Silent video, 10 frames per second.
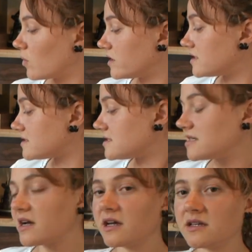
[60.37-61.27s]
What this
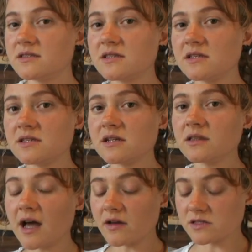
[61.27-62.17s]
does is it
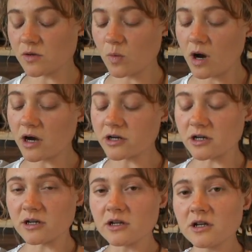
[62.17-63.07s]
allows the
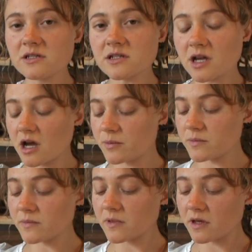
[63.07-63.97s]
water to
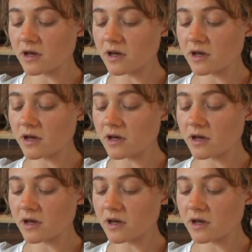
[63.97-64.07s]
come